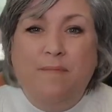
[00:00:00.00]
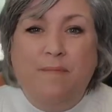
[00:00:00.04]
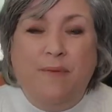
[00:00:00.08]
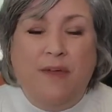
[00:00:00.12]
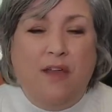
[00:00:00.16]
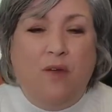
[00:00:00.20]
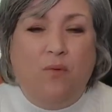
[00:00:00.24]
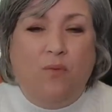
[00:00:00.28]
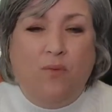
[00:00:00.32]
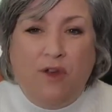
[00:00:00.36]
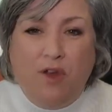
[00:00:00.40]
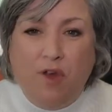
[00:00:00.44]

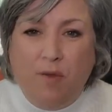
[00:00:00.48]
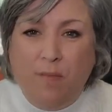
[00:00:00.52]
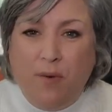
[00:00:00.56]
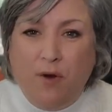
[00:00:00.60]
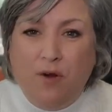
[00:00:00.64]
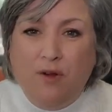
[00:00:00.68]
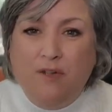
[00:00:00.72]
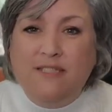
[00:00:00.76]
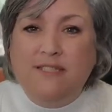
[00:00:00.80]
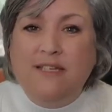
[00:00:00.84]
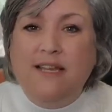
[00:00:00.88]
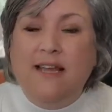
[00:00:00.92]
Be a real
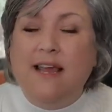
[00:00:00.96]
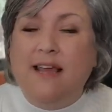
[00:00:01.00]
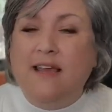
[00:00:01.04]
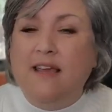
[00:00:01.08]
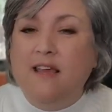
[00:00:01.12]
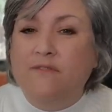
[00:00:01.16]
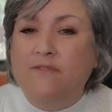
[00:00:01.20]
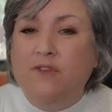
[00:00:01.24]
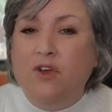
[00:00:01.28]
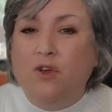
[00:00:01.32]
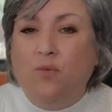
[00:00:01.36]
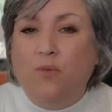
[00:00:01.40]
person
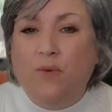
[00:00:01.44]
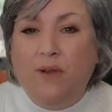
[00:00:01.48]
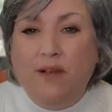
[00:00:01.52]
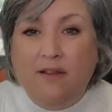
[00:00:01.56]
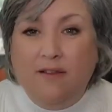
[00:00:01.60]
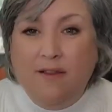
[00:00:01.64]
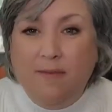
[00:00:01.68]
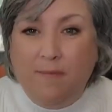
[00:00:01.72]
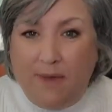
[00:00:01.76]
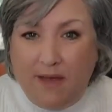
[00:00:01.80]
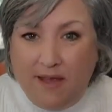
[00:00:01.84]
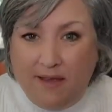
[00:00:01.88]
and give your
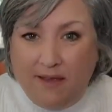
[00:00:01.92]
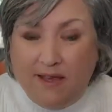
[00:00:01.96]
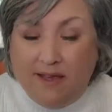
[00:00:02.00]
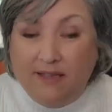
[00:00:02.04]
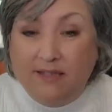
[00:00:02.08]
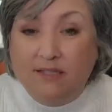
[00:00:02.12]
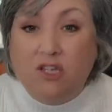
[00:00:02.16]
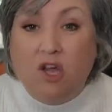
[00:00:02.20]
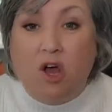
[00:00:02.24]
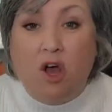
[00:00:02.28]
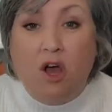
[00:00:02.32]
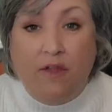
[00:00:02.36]
real
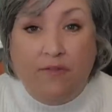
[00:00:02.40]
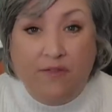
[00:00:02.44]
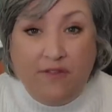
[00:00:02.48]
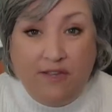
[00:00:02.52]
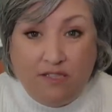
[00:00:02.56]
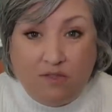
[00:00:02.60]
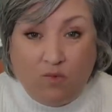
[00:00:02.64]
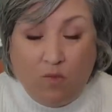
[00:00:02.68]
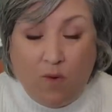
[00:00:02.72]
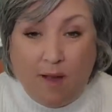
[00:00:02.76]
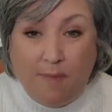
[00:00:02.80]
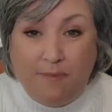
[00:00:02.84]
opinions on
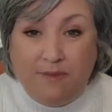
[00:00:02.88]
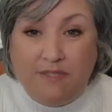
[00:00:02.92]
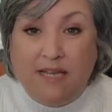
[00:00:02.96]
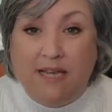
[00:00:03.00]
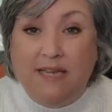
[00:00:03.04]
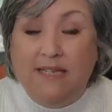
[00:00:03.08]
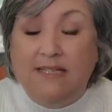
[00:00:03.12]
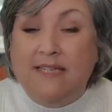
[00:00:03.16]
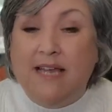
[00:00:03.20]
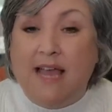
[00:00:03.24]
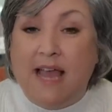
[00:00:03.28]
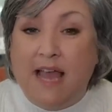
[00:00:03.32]
these
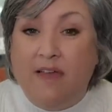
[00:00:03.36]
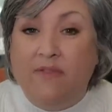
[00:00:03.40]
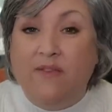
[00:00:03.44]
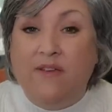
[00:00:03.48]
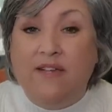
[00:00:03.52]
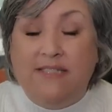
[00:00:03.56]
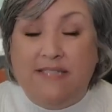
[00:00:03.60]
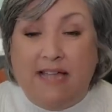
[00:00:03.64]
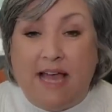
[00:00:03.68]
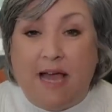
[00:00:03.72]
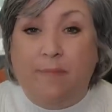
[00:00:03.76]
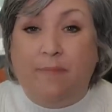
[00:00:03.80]
websites and
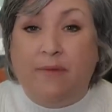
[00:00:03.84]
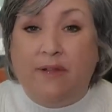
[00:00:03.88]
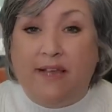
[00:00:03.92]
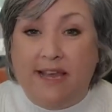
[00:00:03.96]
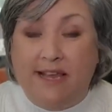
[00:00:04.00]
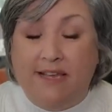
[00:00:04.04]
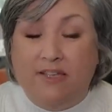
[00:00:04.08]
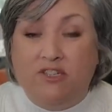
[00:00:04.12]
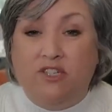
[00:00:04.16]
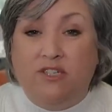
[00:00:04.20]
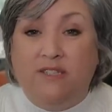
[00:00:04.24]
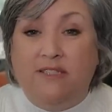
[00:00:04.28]
these
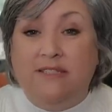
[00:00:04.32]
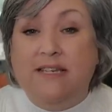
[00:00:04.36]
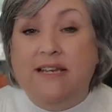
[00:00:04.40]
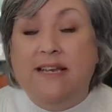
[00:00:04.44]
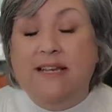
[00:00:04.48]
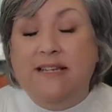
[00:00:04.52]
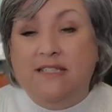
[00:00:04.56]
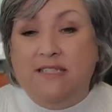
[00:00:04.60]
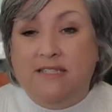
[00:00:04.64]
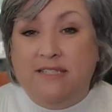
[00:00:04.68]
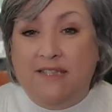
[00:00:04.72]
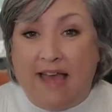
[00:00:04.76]
applications.
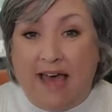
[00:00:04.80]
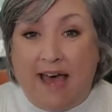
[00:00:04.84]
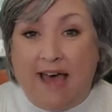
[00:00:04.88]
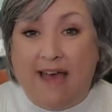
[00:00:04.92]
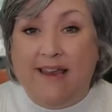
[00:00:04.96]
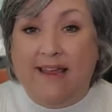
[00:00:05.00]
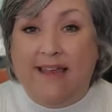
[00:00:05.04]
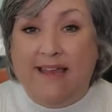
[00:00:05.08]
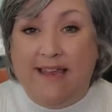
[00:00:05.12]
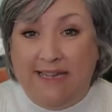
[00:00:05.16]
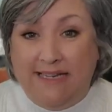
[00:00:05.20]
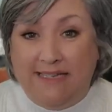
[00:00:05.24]
It's
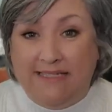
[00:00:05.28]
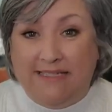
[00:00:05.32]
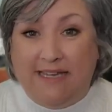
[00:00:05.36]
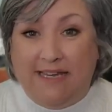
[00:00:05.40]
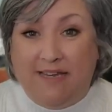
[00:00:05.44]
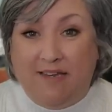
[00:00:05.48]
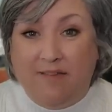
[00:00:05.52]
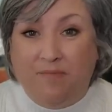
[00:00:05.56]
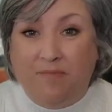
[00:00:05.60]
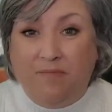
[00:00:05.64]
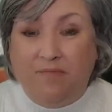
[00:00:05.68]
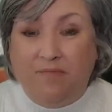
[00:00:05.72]
that
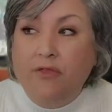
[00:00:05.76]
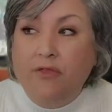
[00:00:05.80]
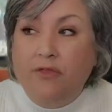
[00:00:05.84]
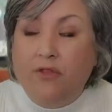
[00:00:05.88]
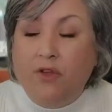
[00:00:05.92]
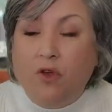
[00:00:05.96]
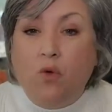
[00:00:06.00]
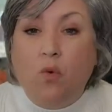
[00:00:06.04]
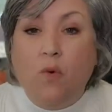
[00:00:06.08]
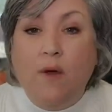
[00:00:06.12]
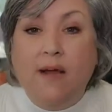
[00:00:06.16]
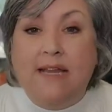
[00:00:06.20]
easy.
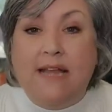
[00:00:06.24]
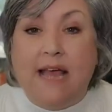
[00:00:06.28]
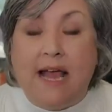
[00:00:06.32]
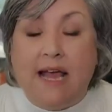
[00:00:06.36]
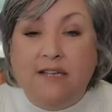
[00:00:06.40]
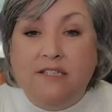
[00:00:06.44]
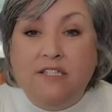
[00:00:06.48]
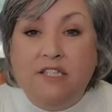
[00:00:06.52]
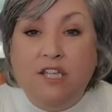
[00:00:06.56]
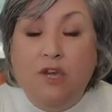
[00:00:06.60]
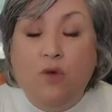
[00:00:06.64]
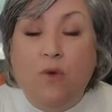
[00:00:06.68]
They're going to
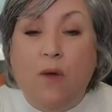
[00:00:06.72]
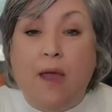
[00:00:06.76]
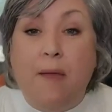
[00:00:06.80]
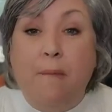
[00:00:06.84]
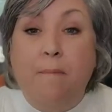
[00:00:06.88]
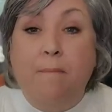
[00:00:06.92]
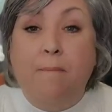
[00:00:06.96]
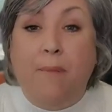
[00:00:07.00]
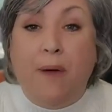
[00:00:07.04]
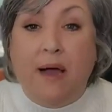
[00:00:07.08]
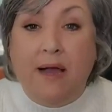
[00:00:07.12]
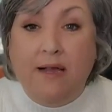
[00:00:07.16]
ask you
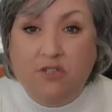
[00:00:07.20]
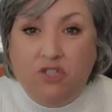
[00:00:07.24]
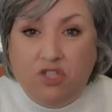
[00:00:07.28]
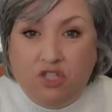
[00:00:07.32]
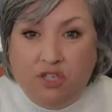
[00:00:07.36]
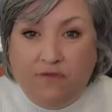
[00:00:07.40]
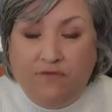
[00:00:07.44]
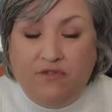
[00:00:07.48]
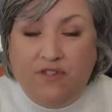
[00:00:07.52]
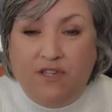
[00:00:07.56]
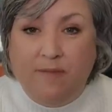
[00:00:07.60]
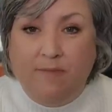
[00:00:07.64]
a
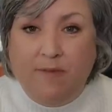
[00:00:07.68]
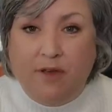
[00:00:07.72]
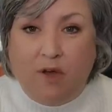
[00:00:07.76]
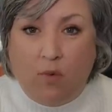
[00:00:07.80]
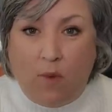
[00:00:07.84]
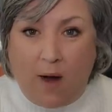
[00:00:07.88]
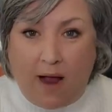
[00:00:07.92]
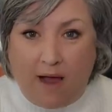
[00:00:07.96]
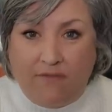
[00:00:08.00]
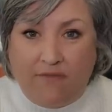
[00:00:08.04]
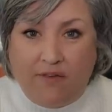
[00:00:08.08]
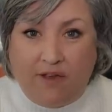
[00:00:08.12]
bunch of
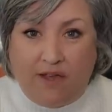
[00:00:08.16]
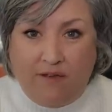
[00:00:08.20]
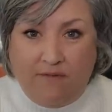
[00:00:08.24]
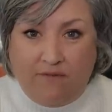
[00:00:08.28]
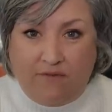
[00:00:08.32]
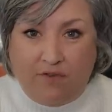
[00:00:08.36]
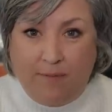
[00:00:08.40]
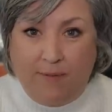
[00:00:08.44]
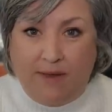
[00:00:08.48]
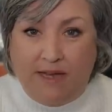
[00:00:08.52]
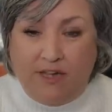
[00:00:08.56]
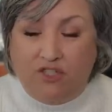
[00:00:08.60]
demographic
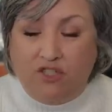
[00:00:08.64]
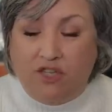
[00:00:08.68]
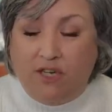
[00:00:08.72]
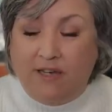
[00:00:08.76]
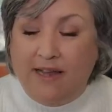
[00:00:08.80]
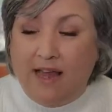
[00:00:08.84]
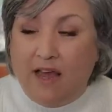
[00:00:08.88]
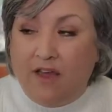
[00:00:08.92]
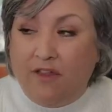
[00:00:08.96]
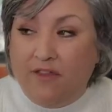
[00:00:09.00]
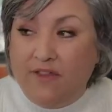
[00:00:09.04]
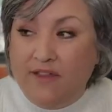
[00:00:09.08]

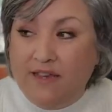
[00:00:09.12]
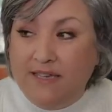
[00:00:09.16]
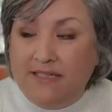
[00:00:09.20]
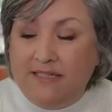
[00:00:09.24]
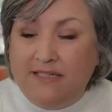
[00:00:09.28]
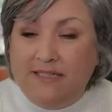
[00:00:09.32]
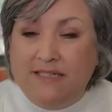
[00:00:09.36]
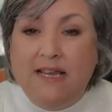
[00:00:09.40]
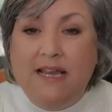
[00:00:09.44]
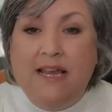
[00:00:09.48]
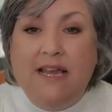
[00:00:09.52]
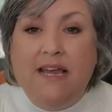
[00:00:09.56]
information. Now,
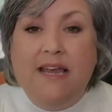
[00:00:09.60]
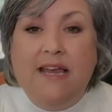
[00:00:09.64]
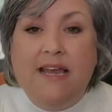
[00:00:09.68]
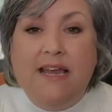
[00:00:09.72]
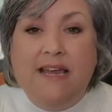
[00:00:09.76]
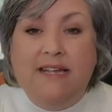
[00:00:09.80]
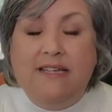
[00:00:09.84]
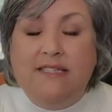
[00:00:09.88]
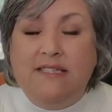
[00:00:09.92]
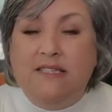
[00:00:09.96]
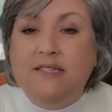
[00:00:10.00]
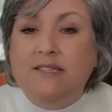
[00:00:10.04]
this
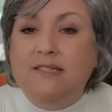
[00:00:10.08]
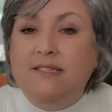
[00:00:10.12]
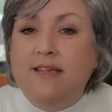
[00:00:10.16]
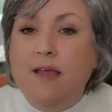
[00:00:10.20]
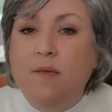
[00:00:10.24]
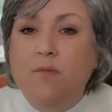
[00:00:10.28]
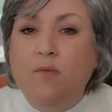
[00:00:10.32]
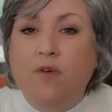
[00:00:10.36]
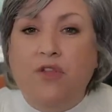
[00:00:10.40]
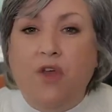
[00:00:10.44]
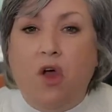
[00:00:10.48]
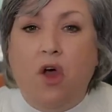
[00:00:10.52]
is the
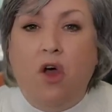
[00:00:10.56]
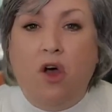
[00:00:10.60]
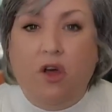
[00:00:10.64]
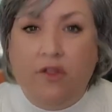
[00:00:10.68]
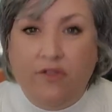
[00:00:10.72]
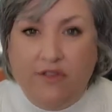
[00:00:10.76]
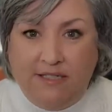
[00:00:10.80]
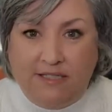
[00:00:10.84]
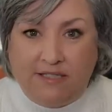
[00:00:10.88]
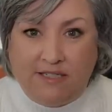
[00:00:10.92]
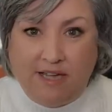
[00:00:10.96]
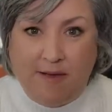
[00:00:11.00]
same with
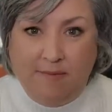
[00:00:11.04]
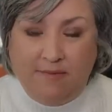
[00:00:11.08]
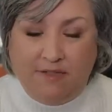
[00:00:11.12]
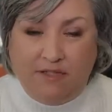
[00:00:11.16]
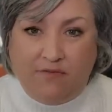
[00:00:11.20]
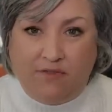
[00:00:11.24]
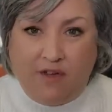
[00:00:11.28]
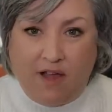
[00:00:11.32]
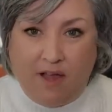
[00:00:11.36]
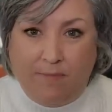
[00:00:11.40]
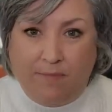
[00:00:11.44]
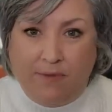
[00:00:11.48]
all these types
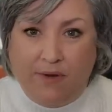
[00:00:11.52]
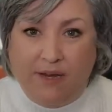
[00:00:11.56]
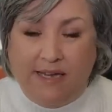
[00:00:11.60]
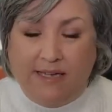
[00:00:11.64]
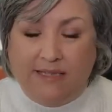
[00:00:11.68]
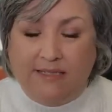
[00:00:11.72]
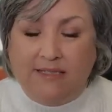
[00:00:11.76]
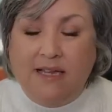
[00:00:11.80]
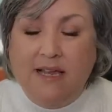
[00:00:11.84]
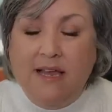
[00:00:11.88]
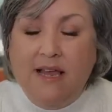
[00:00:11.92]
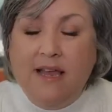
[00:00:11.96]
of
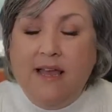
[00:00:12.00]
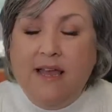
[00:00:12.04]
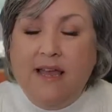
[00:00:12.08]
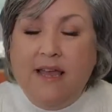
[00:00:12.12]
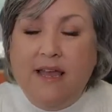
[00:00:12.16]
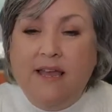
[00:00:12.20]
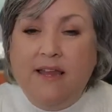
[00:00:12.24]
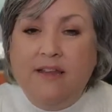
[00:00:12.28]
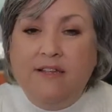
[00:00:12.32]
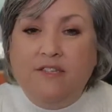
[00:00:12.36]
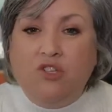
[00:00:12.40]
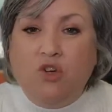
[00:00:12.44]
companies.
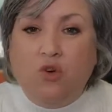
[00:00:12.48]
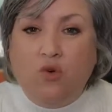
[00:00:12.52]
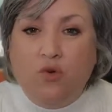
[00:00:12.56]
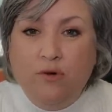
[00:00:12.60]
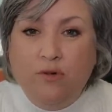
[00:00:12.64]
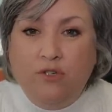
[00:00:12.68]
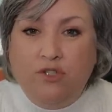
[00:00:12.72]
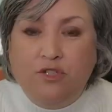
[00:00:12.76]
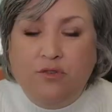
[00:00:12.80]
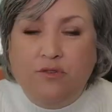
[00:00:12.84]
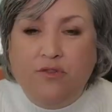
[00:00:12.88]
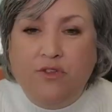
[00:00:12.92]
It is
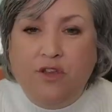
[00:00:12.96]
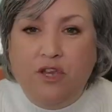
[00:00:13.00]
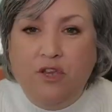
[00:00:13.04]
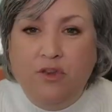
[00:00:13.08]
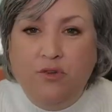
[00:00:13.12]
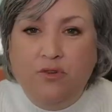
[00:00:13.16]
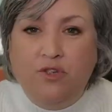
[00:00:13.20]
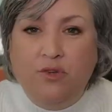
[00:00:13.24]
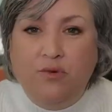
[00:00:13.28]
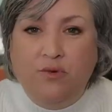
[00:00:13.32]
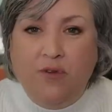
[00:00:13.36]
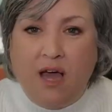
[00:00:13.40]
crucial that
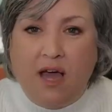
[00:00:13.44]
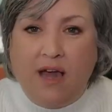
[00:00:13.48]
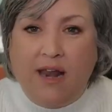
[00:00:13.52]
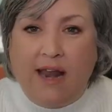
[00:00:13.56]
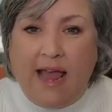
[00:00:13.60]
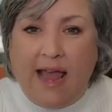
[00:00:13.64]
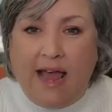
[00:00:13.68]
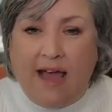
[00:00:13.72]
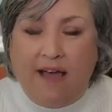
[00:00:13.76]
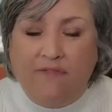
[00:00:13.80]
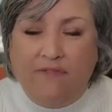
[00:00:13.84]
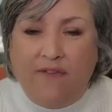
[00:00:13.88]
you do
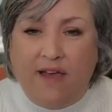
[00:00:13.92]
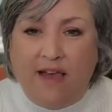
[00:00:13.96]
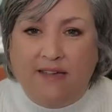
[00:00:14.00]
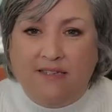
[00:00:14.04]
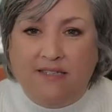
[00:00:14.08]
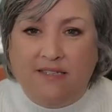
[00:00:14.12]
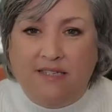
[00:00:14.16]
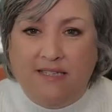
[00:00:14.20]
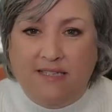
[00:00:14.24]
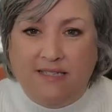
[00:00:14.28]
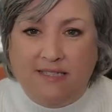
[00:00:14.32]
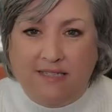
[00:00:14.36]
not
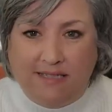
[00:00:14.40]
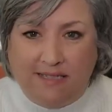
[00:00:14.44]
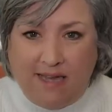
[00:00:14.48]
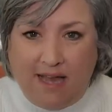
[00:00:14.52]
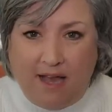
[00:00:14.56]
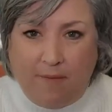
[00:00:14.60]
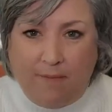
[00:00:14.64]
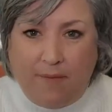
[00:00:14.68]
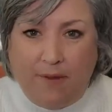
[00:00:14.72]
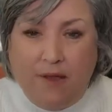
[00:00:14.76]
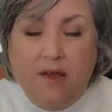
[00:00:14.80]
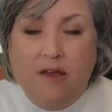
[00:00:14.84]
half-ass this
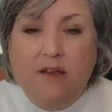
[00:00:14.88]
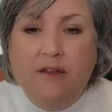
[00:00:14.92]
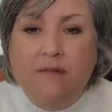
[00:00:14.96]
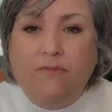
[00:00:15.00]
step.